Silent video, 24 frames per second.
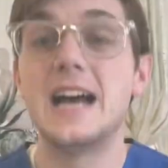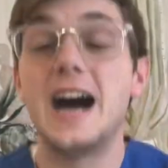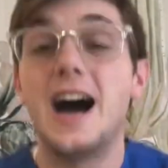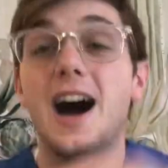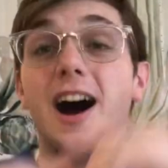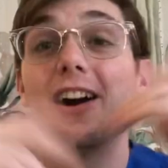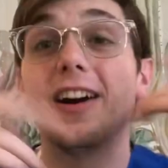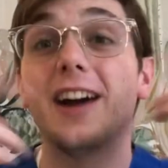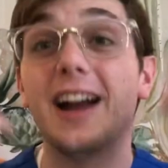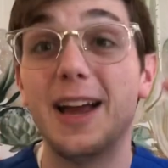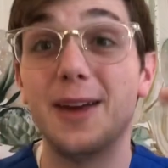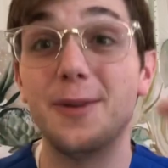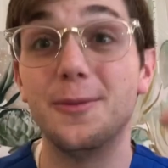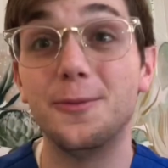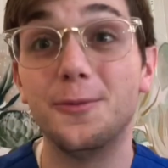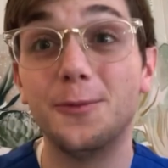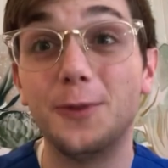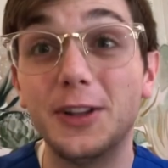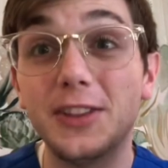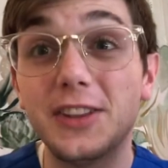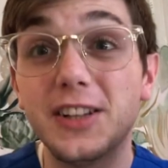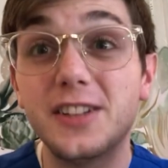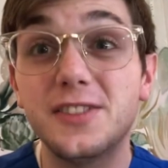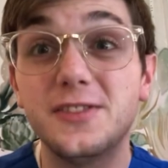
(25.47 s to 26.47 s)
All right,
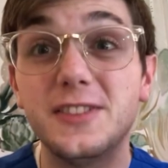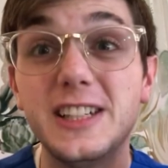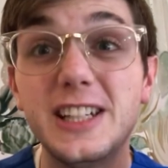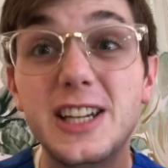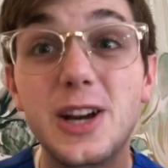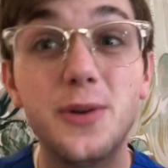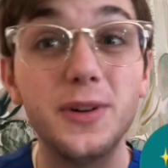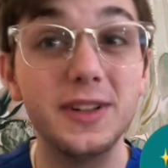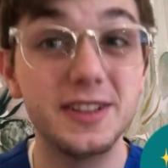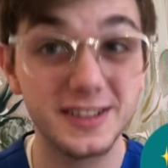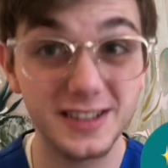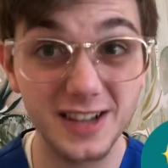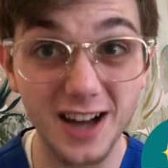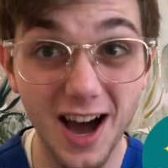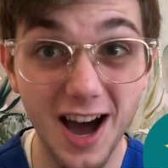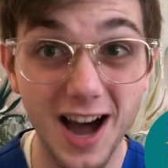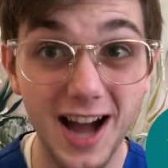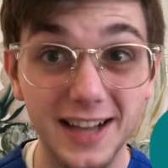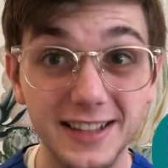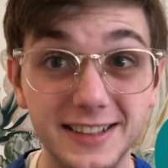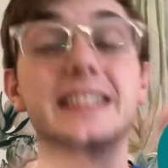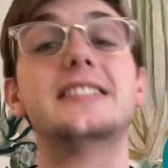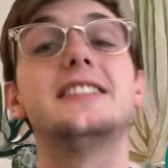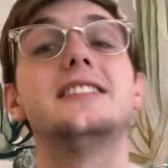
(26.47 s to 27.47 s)
what this video is
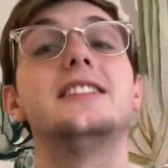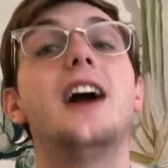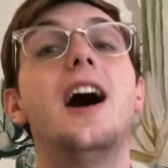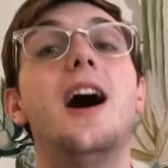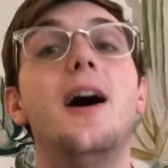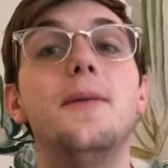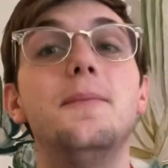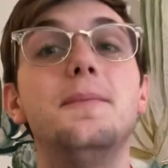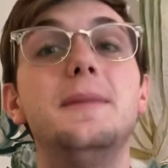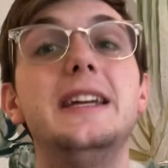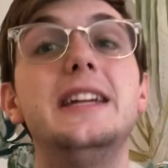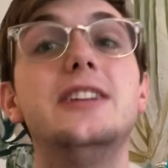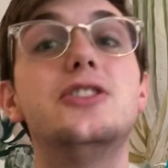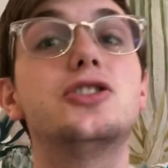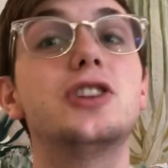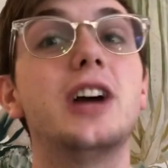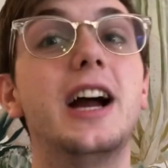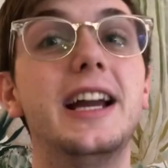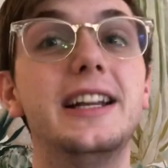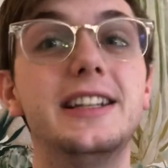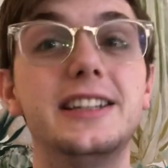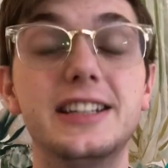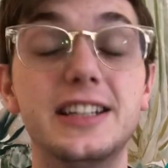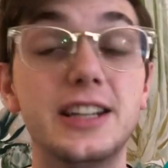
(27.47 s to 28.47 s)
not, it's not me
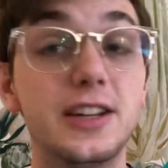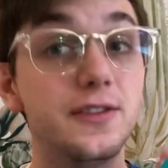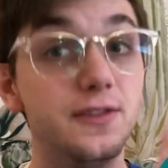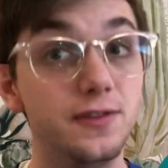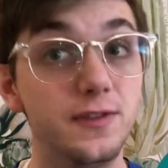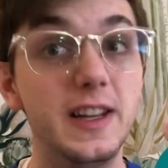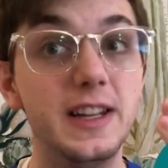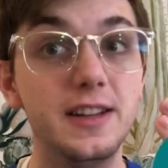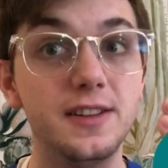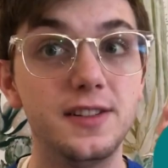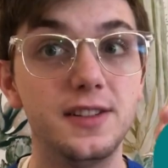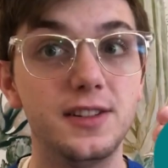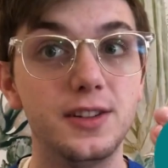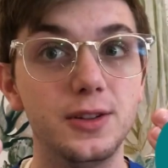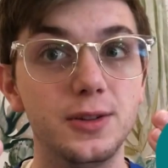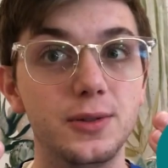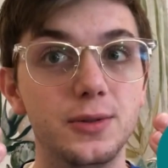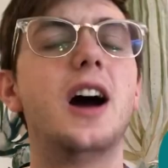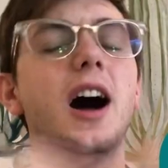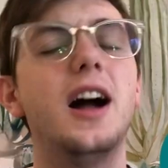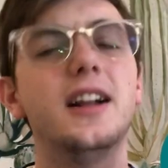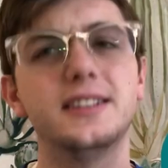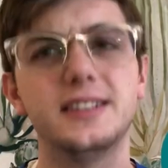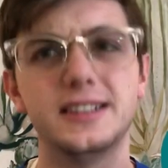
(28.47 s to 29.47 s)
trying to convince you
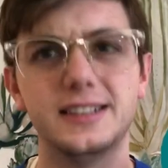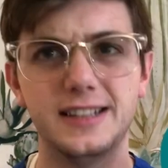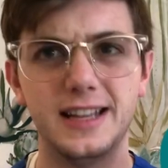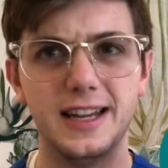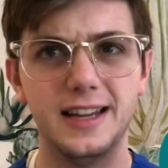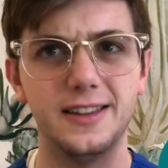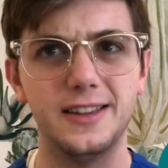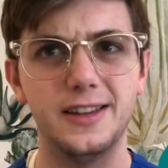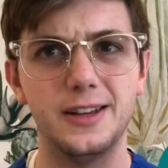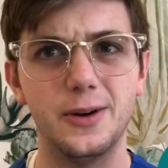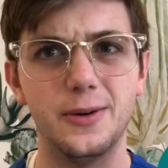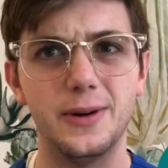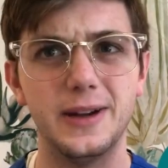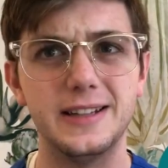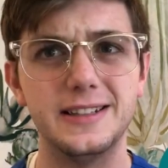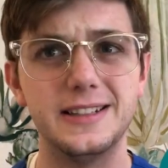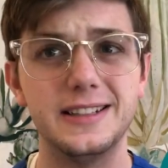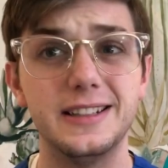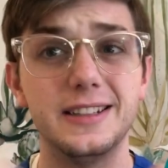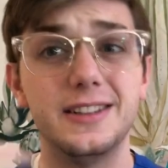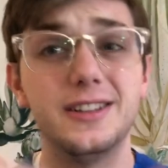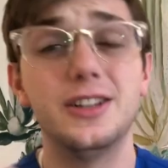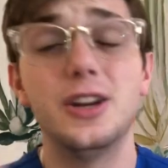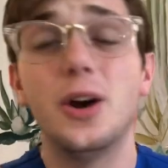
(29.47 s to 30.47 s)
not to take the
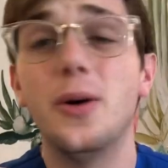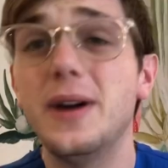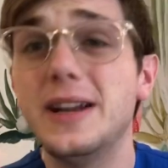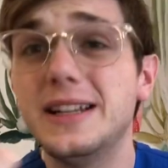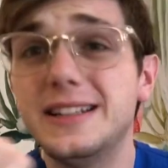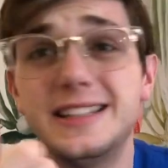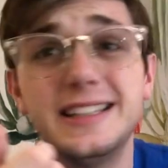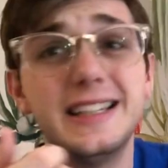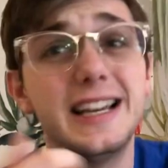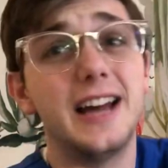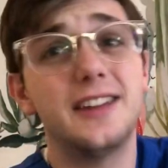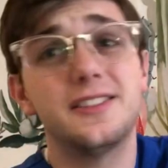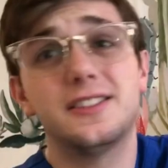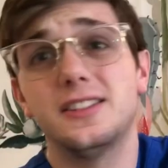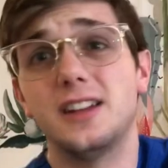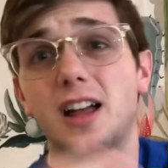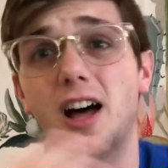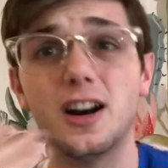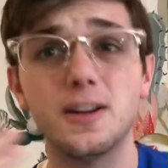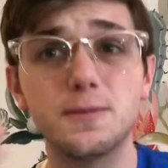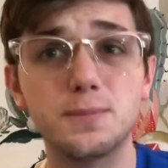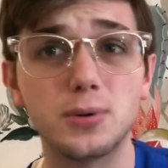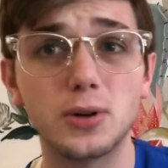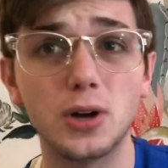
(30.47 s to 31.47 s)
OAT. The OAT has a
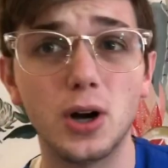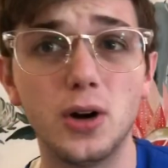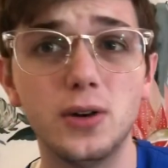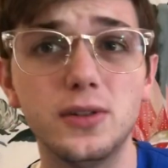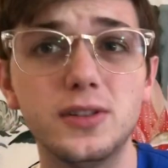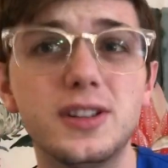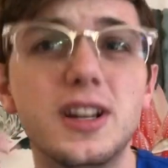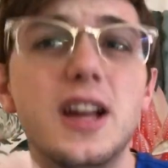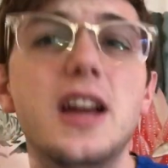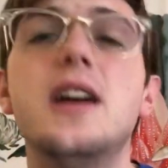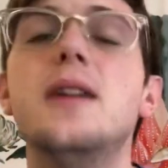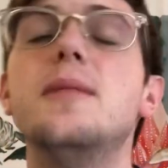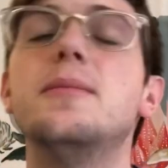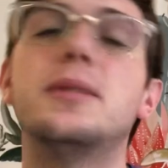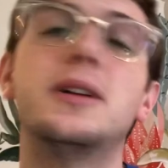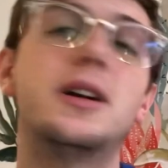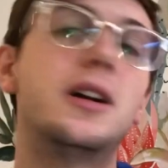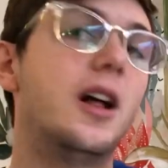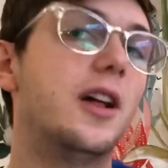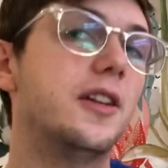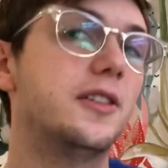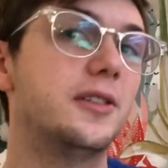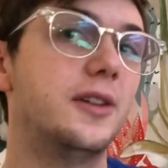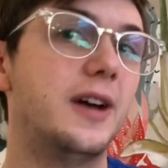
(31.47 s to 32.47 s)
lot of pros, but it
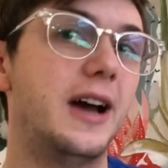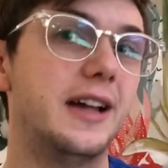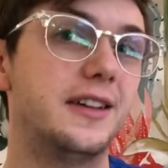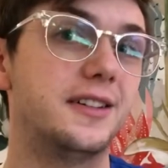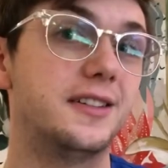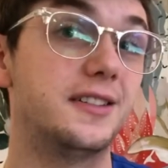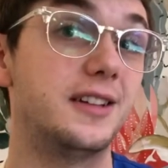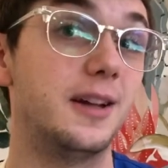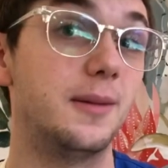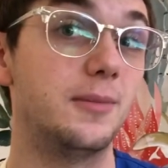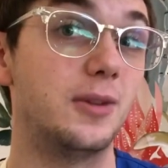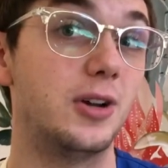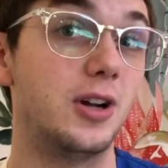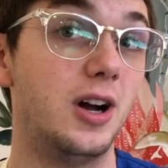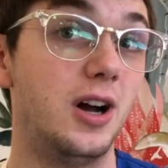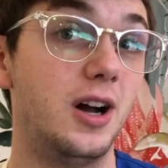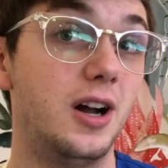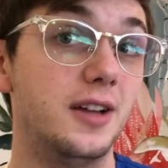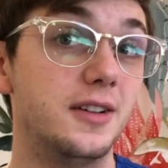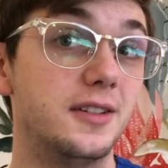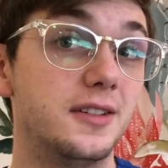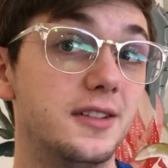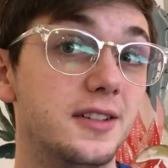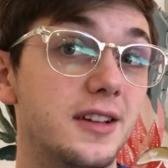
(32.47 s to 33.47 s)
also has some
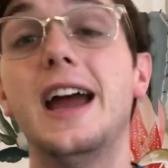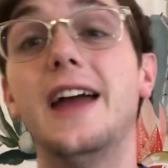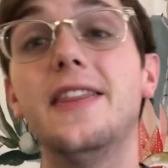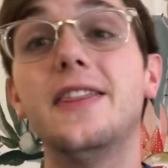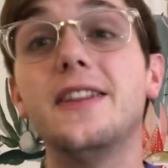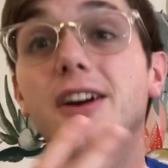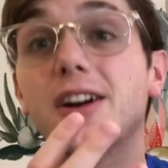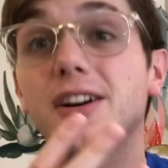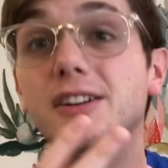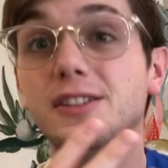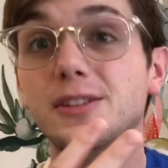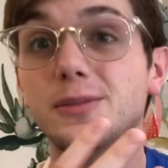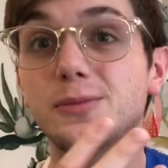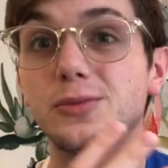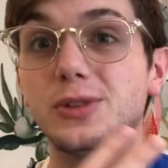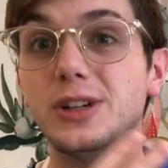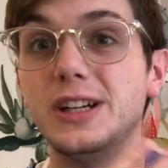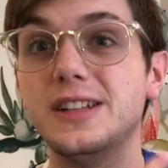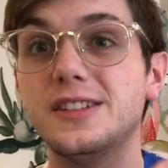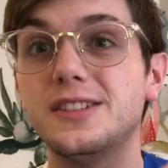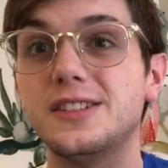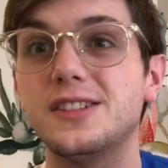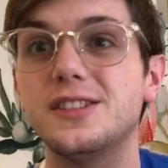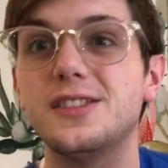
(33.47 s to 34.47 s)
cons. And there are some
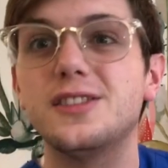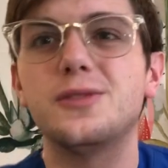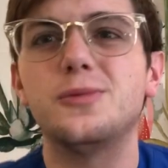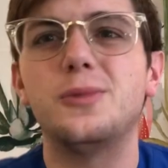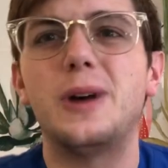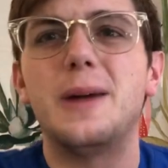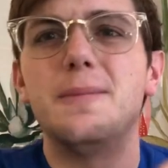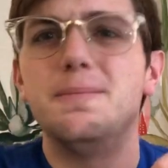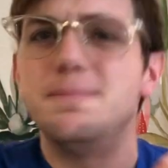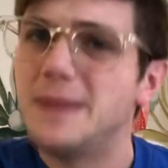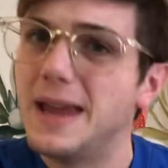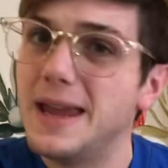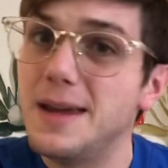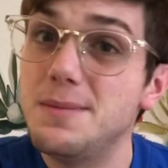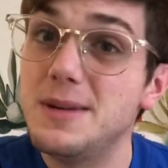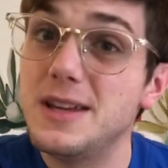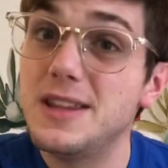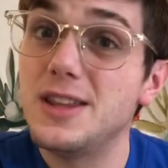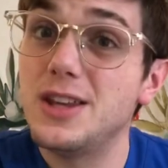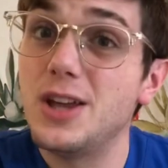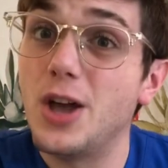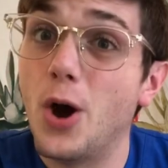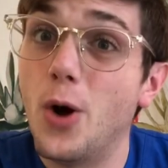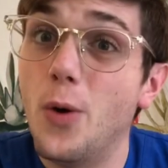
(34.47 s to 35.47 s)
reasons why maybe
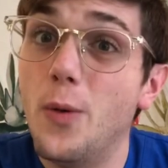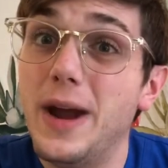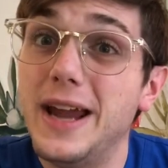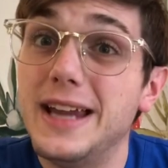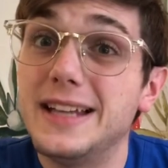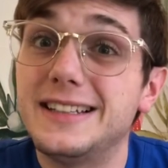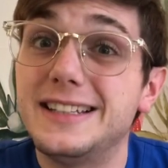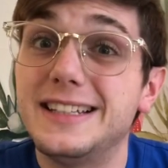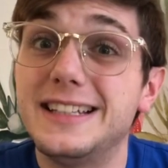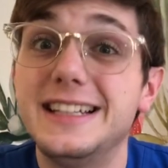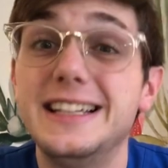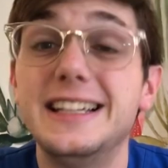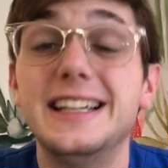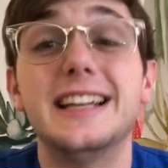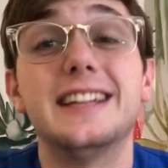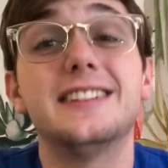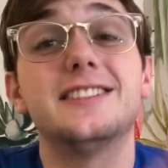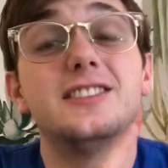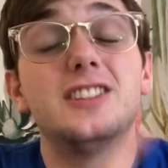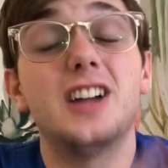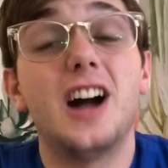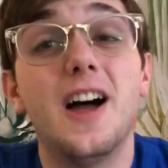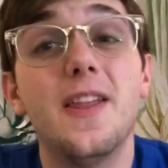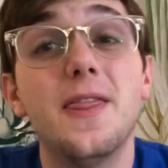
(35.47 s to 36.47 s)
the OAT is
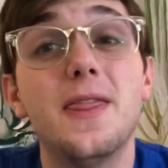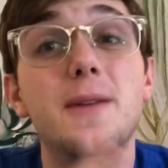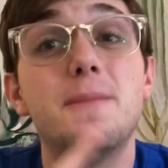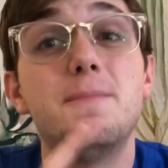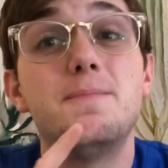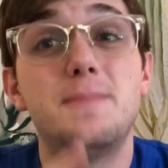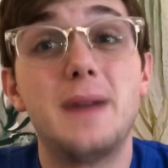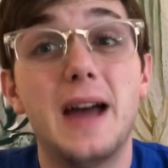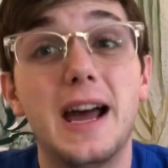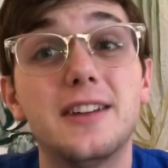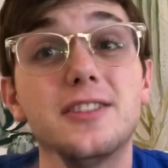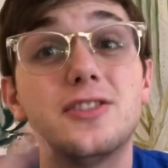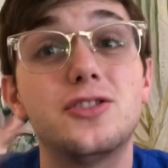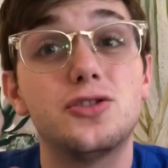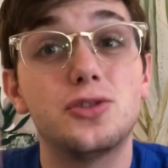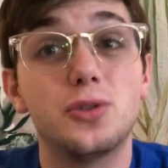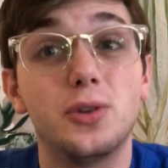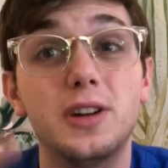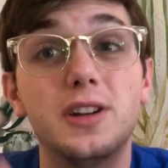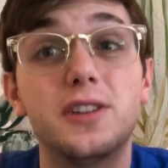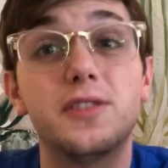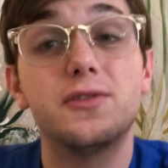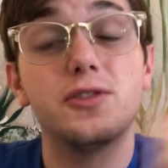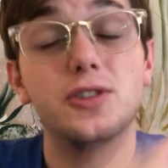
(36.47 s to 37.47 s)
not the best
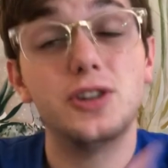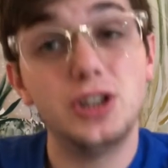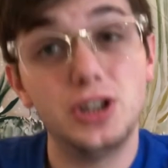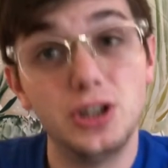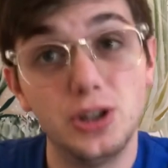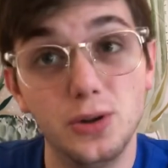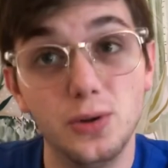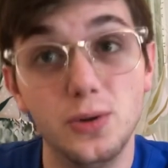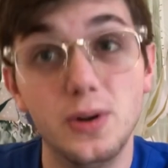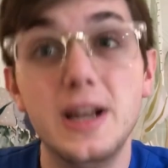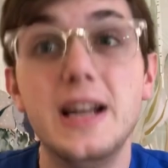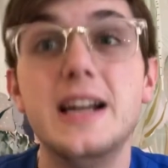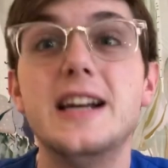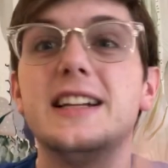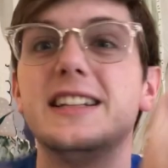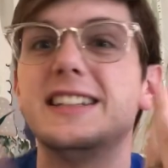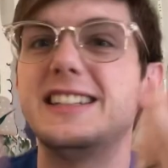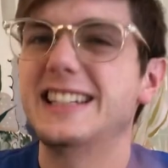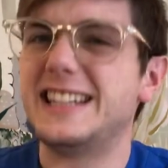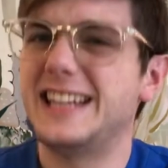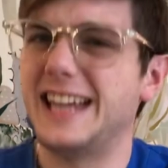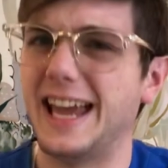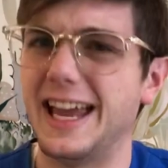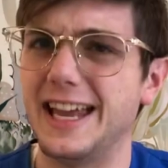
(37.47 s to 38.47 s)
choice for you
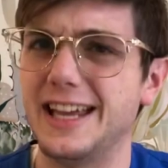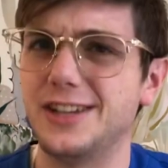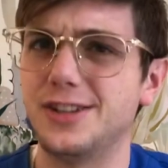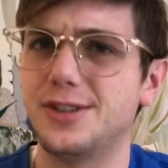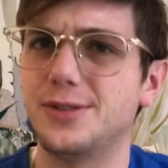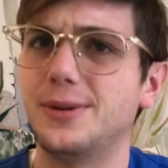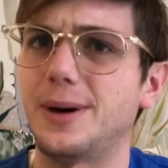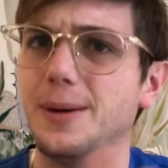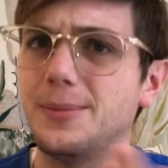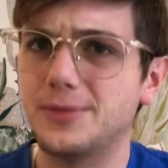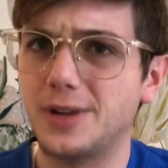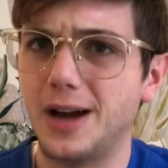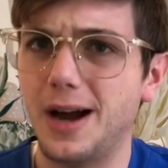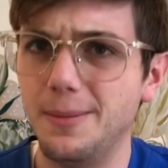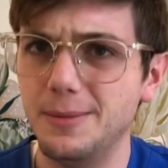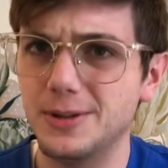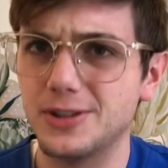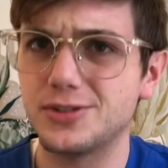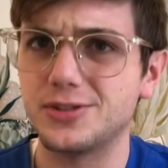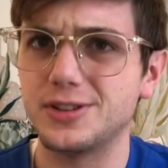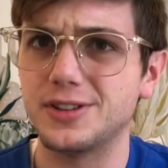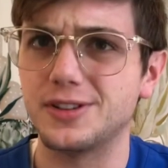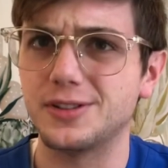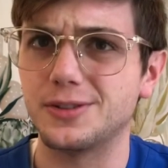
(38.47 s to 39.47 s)
to get into
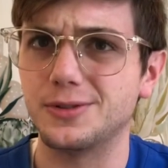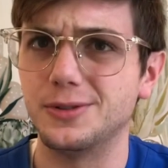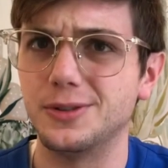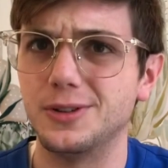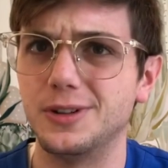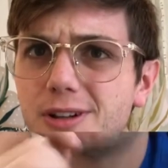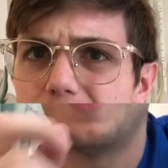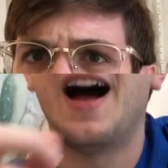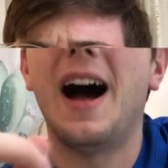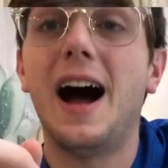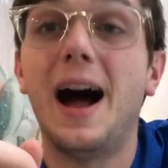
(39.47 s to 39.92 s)
optometry school.